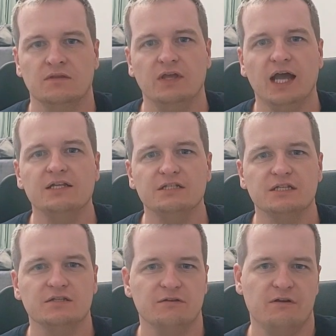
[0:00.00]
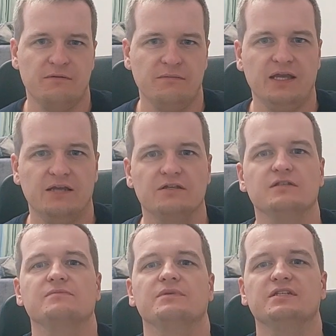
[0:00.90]
The Antikythera
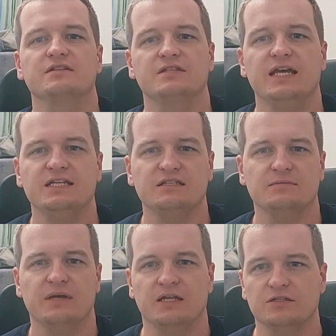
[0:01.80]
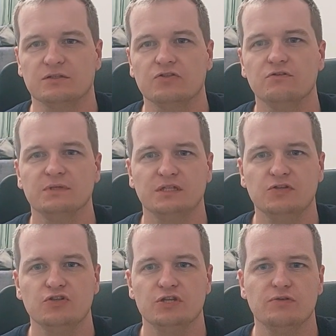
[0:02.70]
mechanism is a testament to human
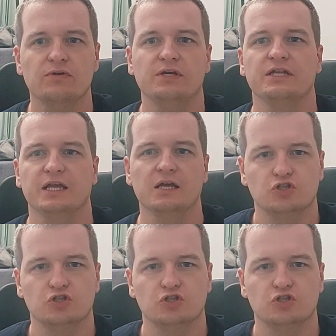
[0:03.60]
ingenuity,